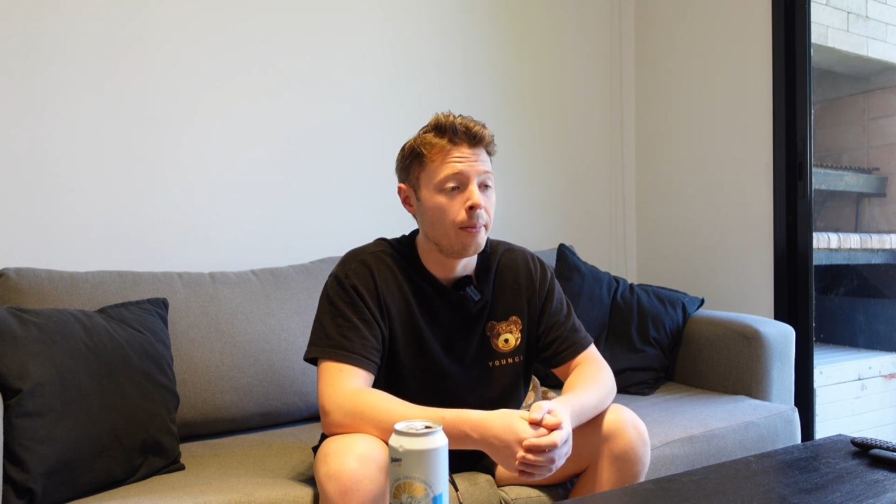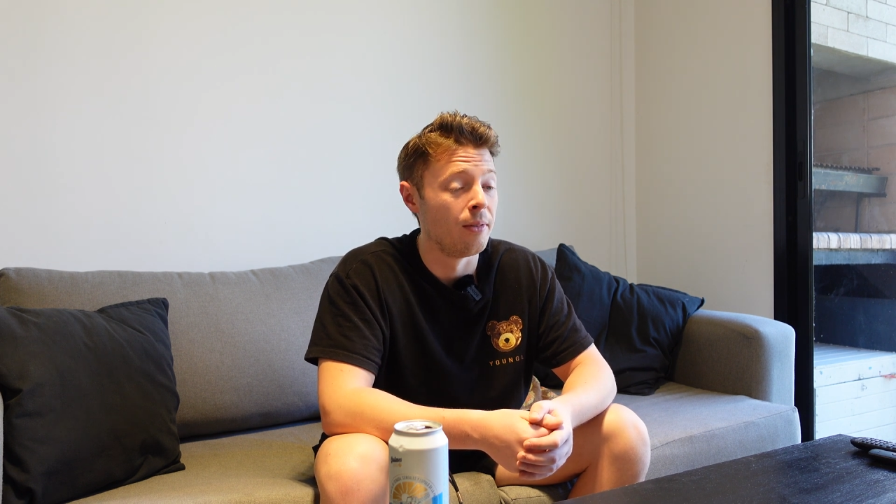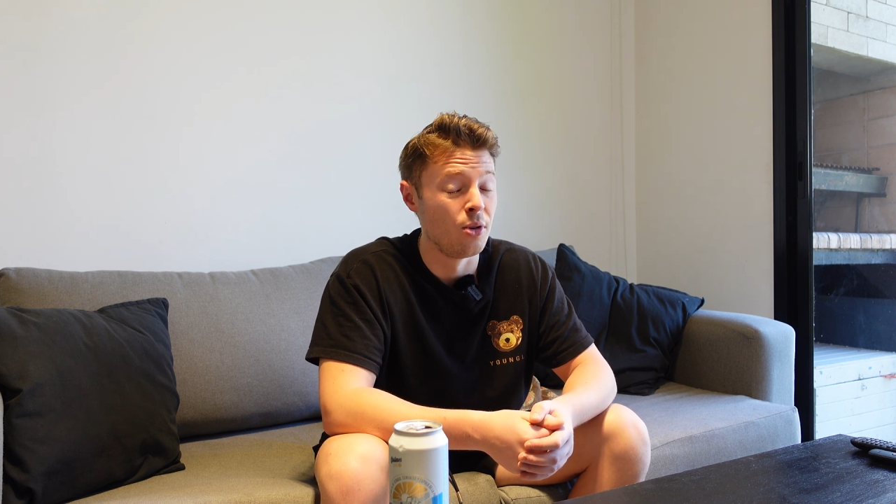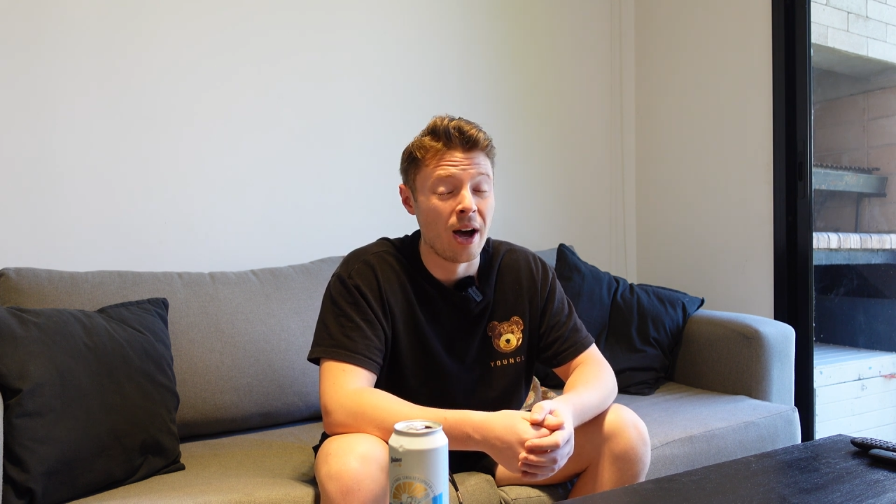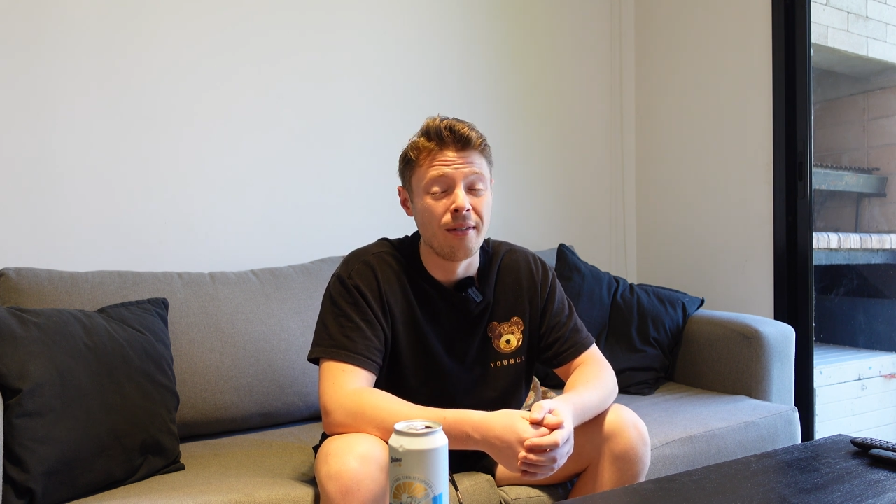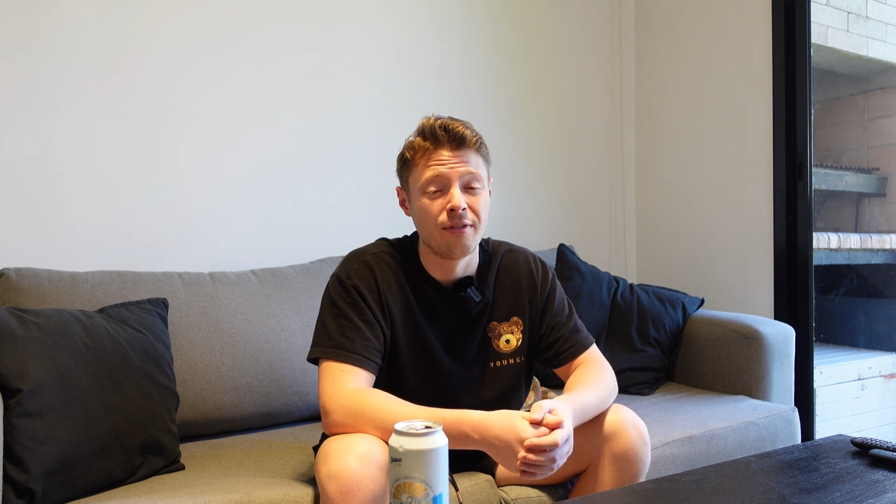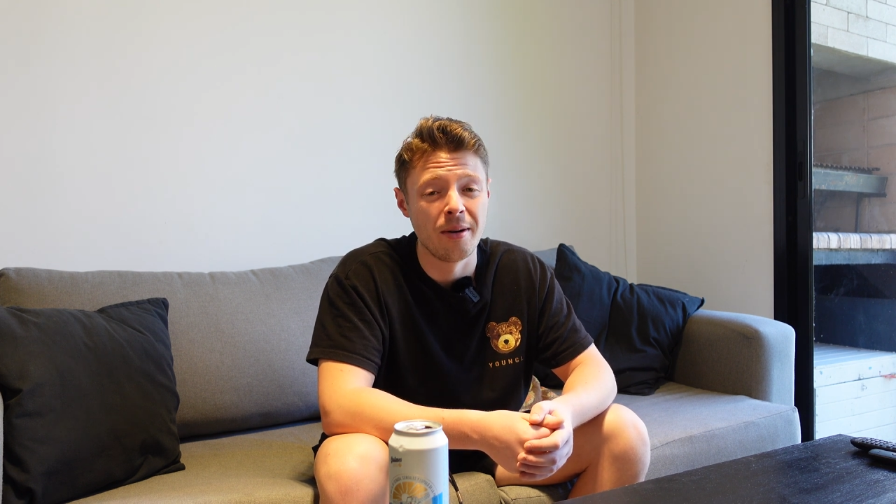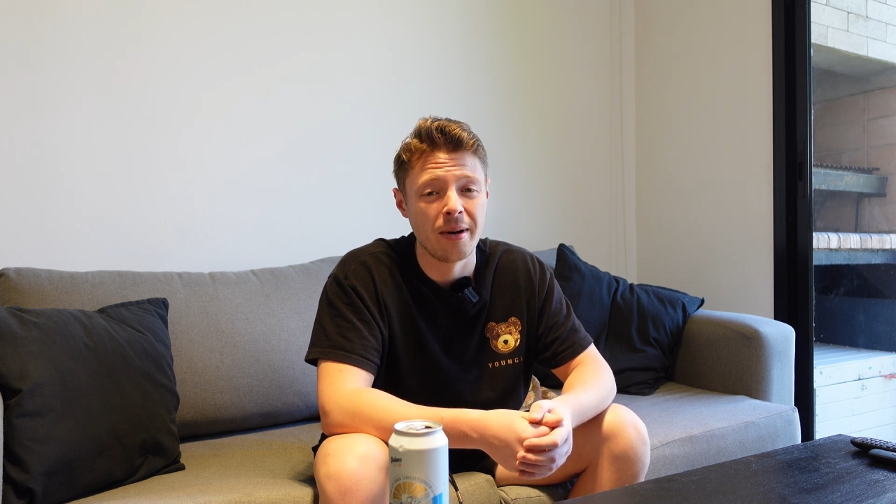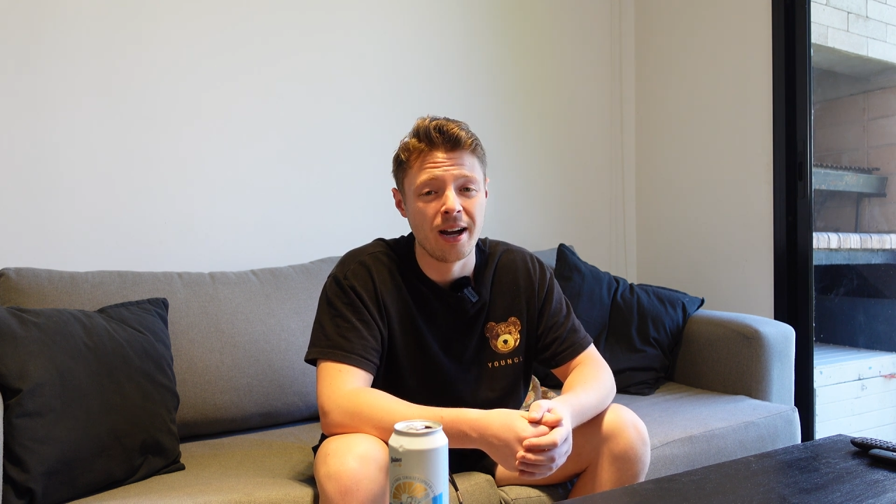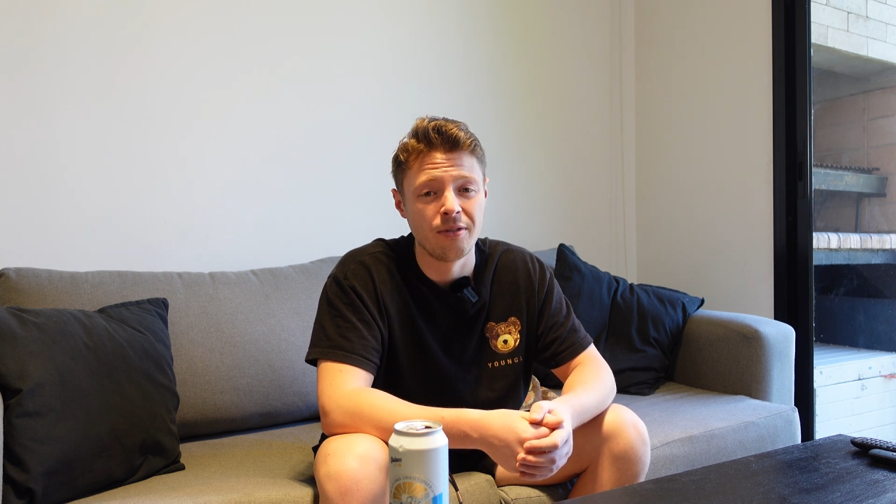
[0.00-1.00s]
If you have
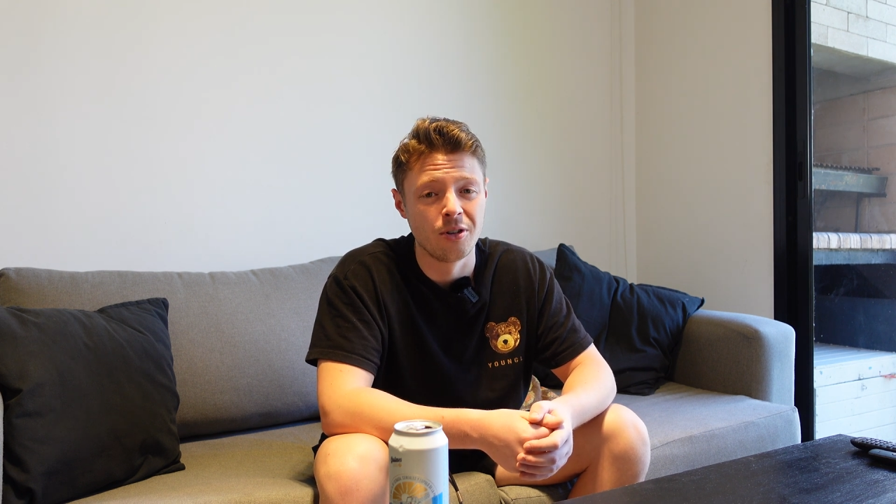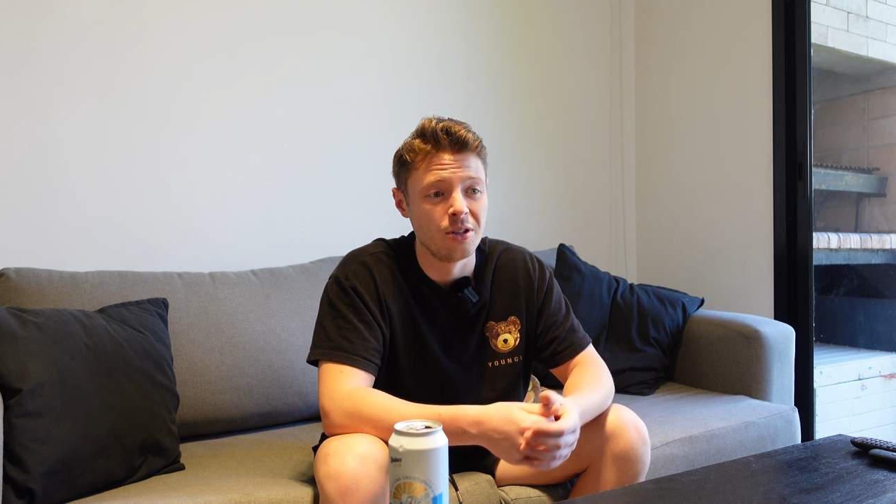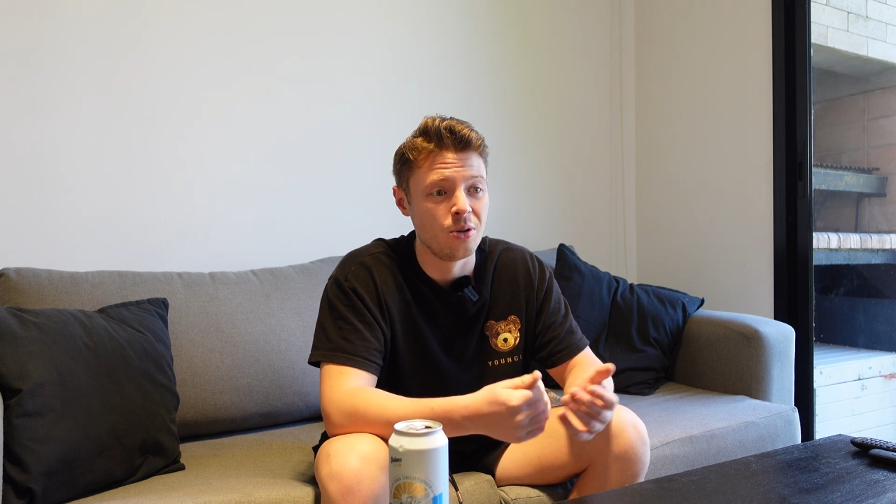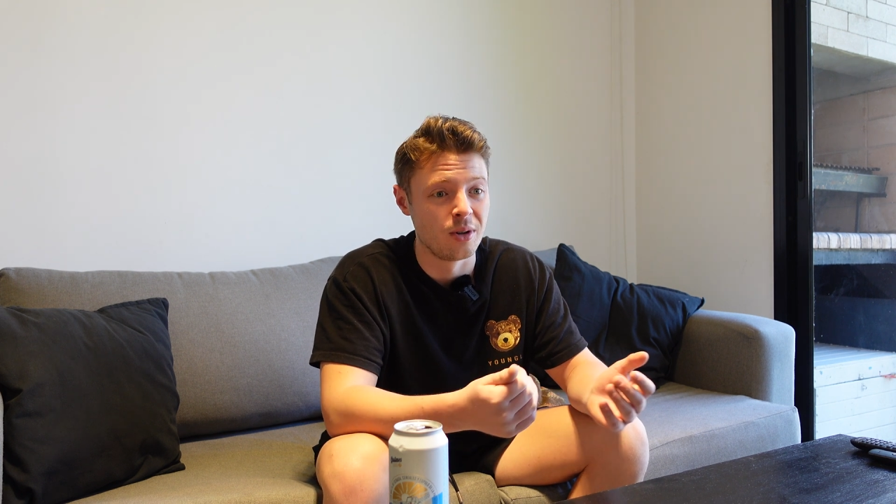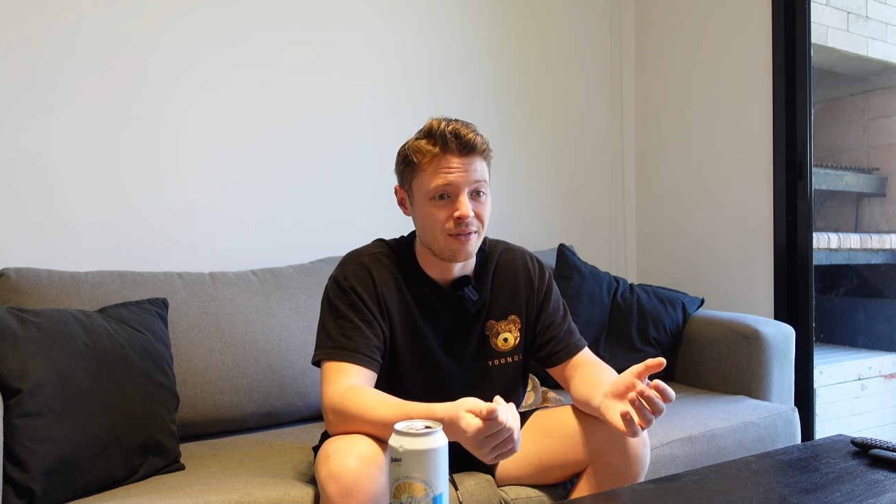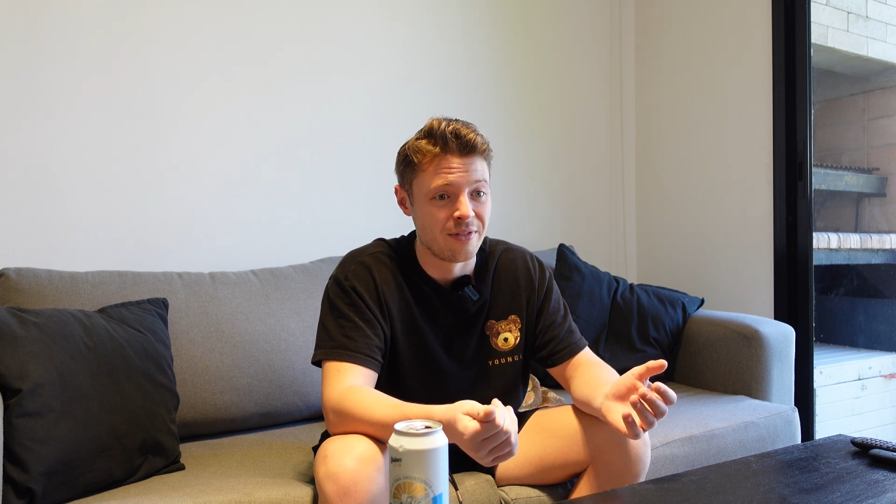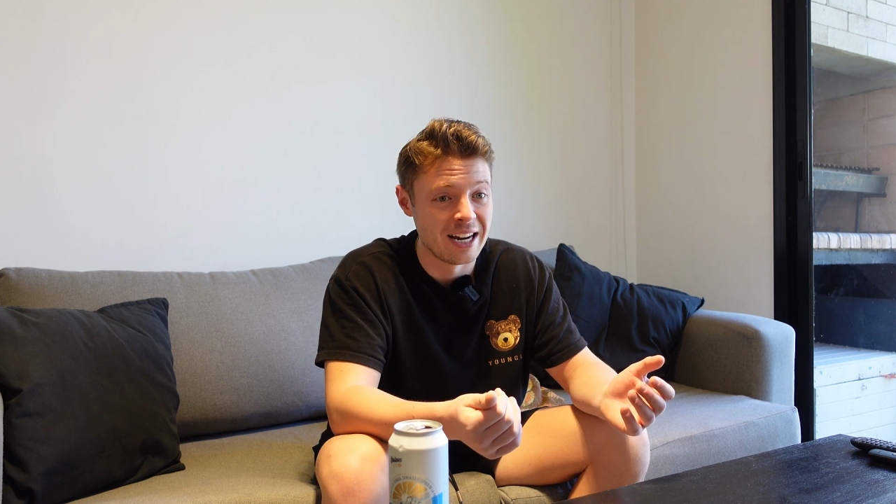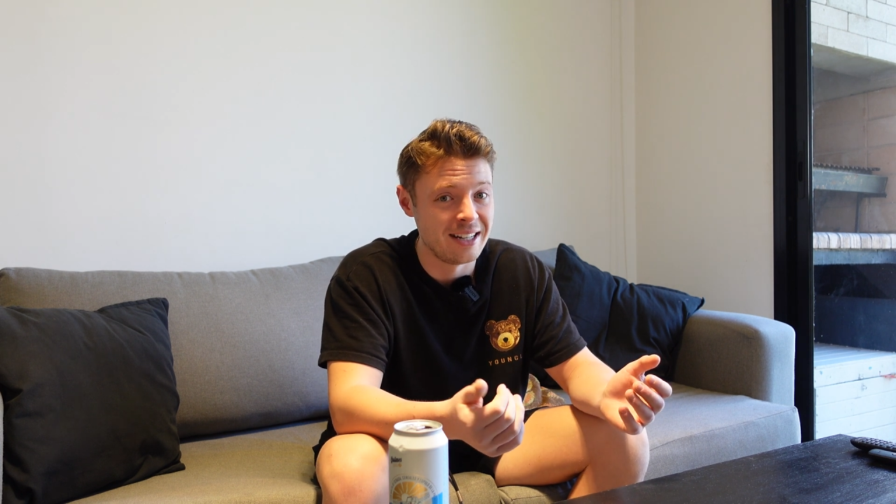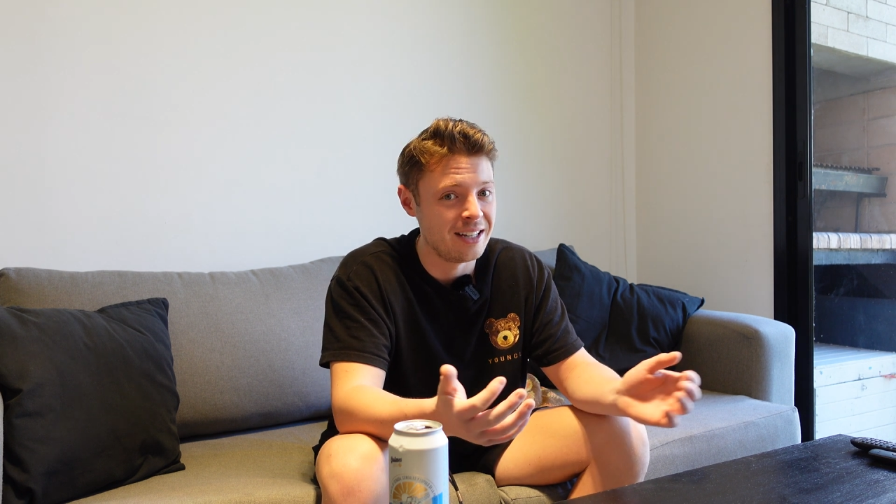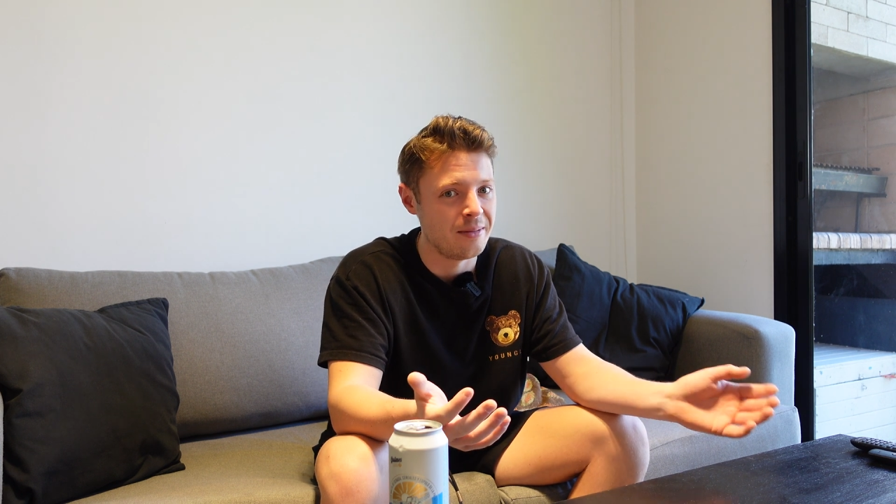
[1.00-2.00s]
Find My iPhone and you can
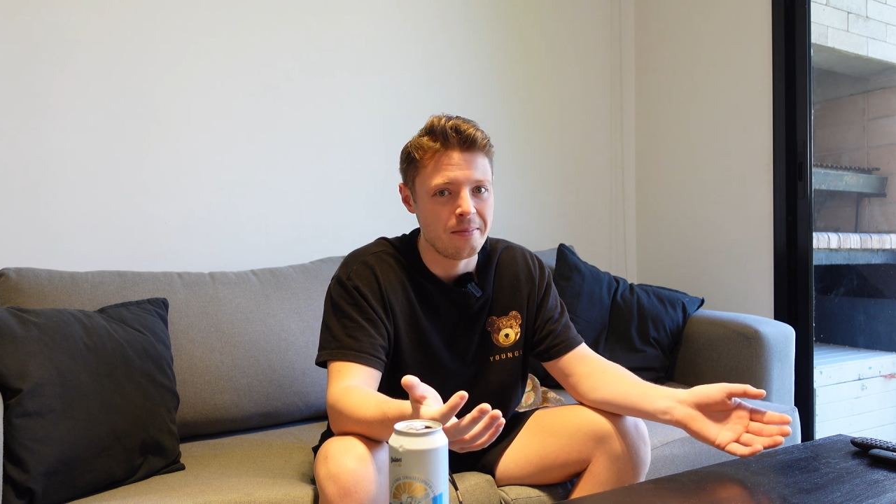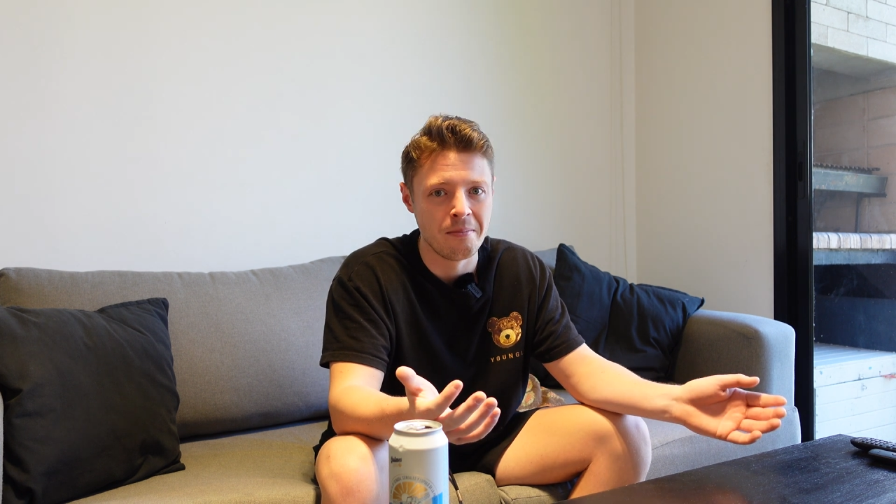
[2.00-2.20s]
find it,